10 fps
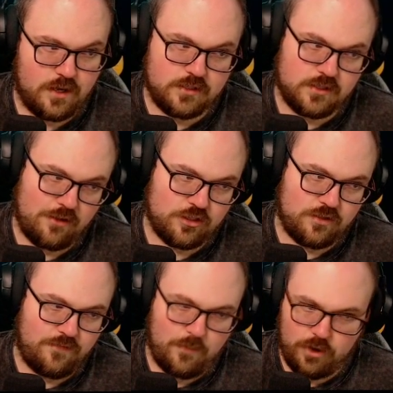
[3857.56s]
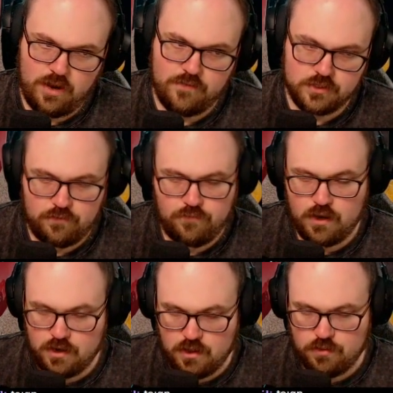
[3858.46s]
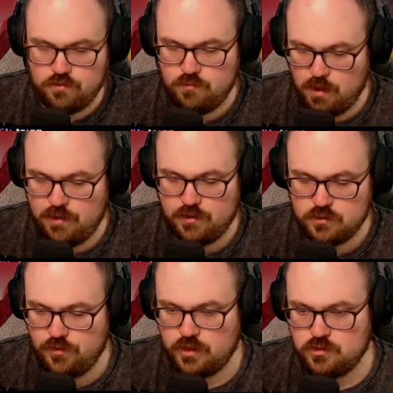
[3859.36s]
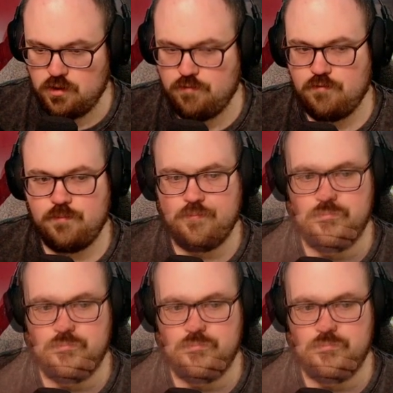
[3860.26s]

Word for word: and it's not just ephemerate, obviously. Feign death, malice, all that stuff.